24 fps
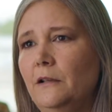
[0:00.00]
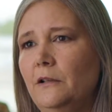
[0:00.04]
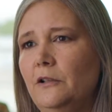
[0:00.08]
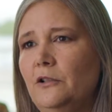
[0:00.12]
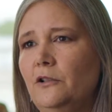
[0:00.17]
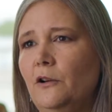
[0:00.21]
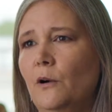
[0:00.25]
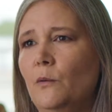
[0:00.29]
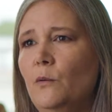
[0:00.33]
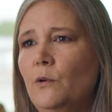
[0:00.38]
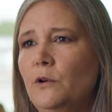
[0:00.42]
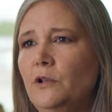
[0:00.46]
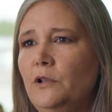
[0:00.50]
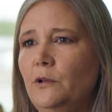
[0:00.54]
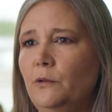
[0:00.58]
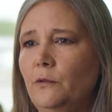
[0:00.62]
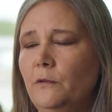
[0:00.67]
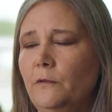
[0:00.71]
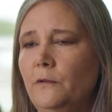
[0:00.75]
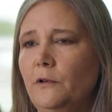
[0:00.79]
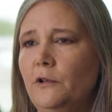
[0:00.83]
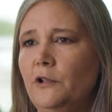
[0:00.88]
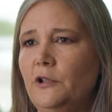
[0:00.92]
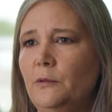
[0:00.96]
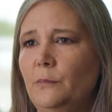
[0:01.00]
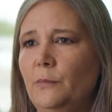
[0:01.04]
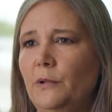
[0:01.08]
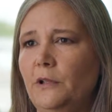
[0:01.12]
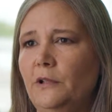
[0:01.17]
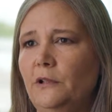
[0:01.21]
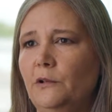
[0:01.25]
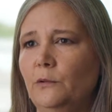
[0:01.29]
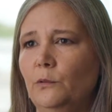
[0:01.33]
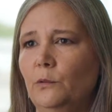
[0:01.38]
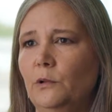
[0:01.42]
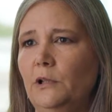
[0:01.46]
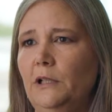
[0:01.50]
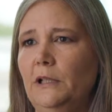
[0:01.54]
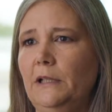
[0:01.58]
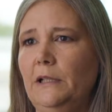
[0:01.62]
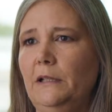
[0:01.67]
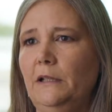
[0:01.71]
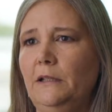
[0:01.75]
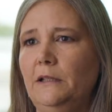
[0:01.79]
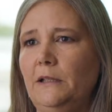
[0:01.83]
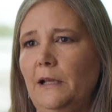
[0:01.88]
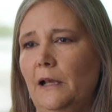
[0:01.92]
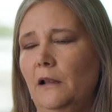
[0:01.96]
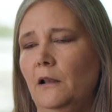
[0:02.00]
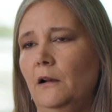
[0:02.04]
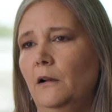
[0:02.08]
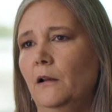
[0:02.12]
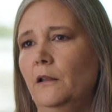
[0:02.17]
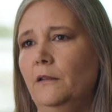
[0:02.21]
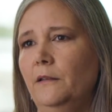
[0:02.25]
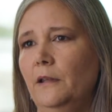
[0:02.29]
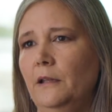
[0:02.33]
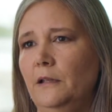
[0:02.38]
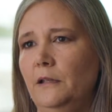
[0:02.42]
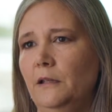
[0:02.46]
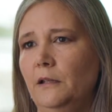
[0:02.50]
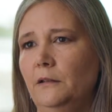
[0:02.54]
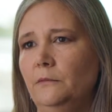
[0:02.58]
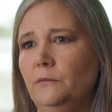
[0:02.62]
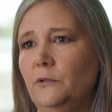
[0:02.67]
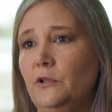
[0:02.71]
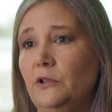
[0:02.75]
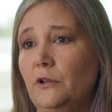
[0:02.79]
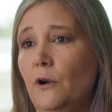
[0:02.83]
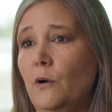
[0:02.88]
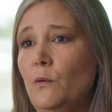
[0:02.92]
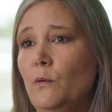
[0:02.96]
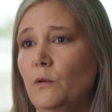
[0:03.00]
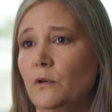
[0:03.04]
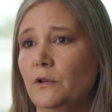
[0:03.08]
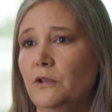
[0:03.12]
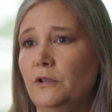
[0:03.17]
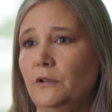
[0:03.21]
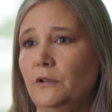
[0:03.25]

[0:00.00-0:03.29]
in the Star Wars universe, but to really tell an authentic Star Wars